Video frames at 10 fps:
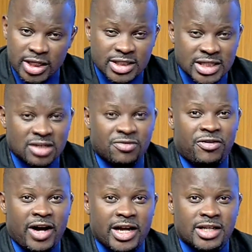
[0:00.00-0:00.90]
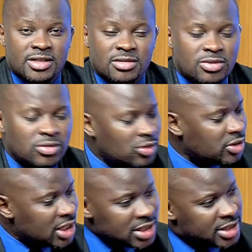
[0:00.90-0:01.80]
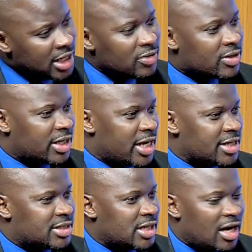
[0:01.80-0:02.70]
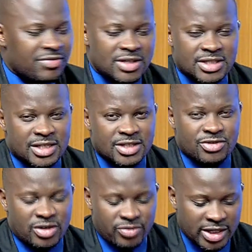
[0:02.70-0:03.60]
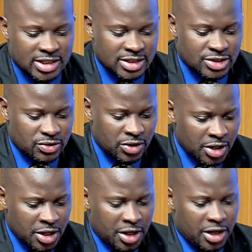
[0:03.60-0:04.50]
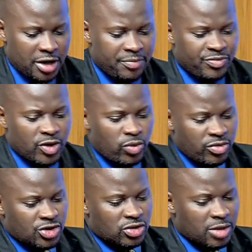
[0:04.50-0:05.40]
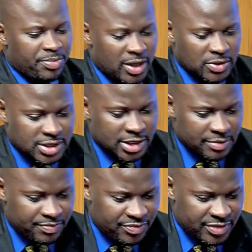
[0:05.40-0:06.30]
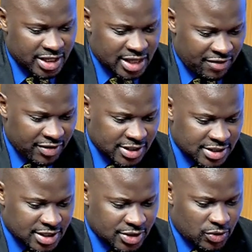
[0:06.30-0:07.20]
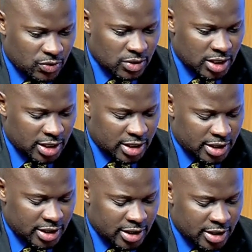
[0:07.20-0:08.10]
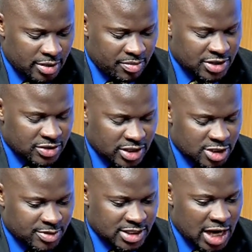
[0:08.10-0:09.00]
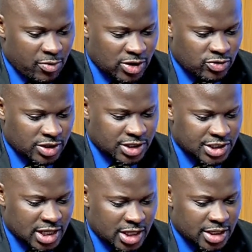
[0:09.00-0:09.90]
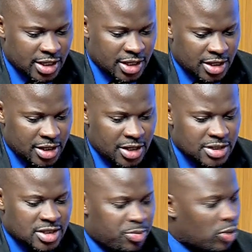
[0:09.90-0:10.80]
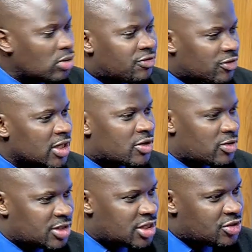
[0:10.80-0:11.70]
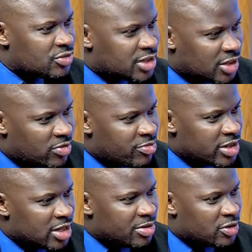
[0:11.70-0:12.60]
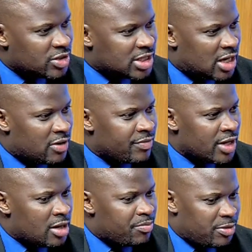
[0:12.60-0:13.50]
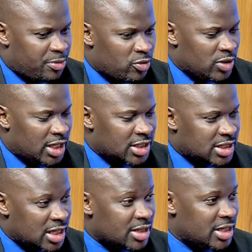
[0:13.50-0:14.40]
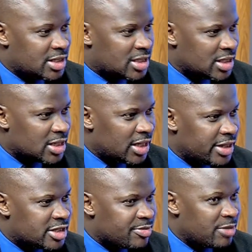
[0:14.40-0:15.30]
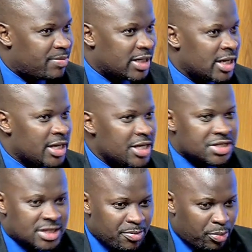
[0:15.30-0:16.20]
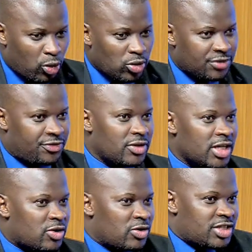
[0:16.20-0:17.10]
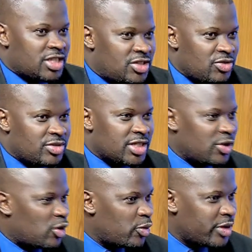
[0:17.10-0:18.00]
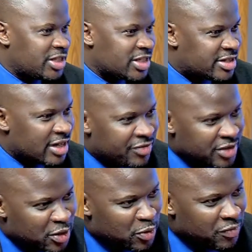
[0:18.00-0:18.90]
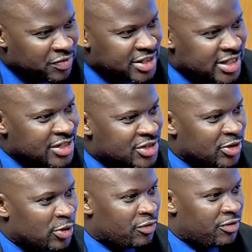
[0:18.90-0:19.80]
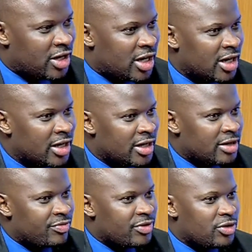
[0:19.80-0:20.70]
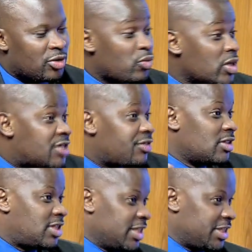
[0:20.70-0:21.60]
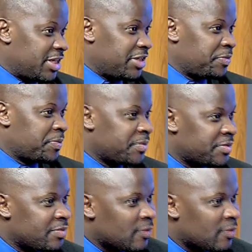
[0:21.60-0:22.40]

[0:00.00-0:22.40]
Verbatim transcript: go get certified, you know, just get organized and have these things run rightly. So mm -hmm. um, when we talk about um, the governance and all, uh, Mr listeners must, I want to understand, is the board fully constituted when we get because now people will understand yes legally it's made, but is the board fully constituted or we're just having a conversation of uh, you know wishful thinking